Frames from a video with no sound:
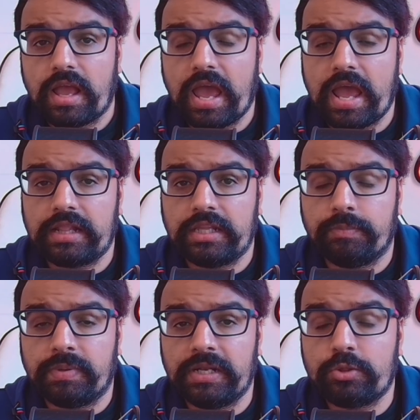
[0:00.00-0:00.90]
And the
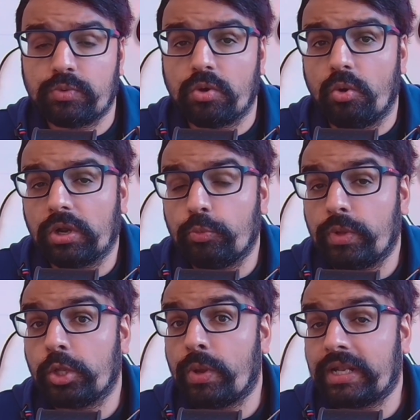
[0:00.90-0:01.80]
police were called, and when
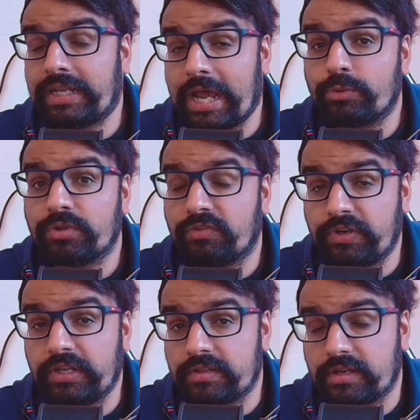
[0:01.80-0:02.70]
they went down to the
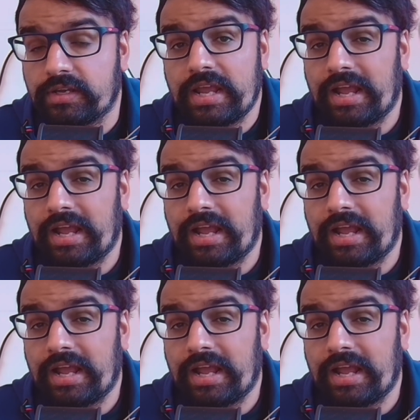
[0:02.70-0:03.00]
freezer,